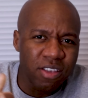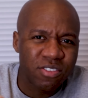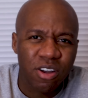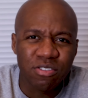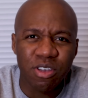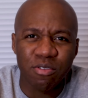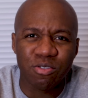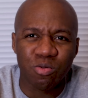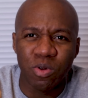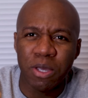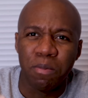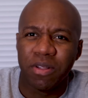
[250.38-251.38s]
it starts off
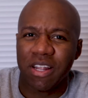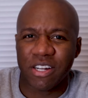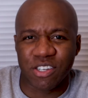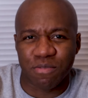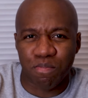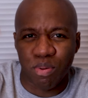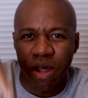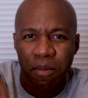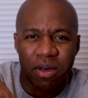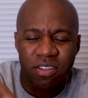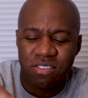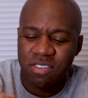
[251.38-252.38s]
sweet, but then it just
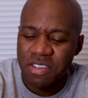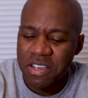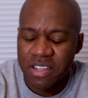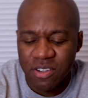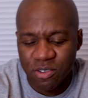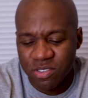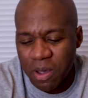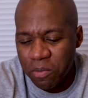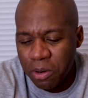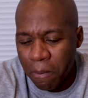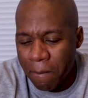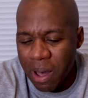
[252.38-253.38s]
plummets. There's
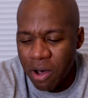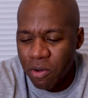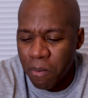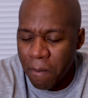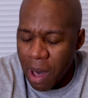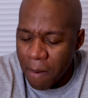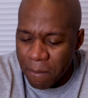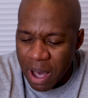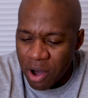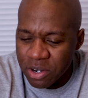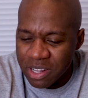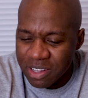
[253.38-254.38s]
something about
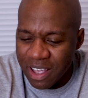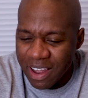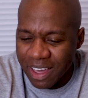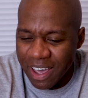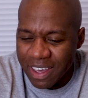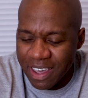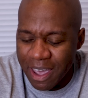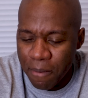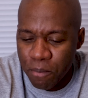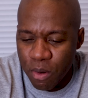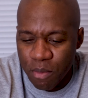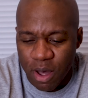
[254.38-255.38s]
it that, like, I
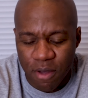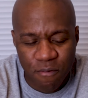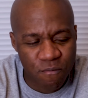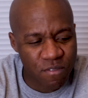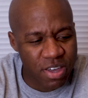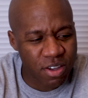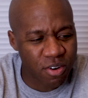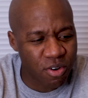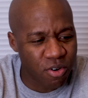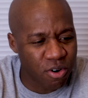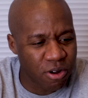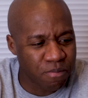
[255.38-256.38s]
can't put my finger
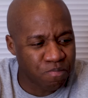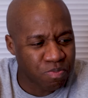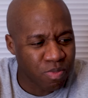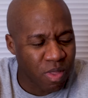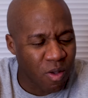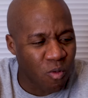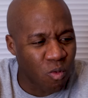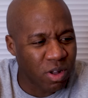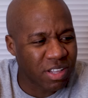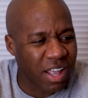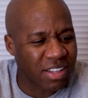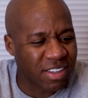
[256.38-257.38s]
on
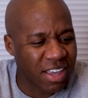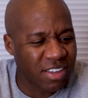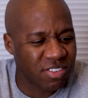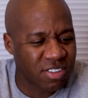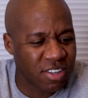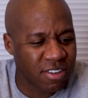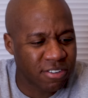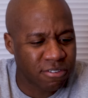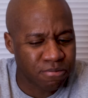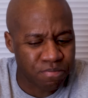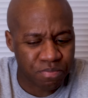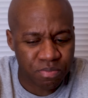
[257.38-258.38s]
what that taste is.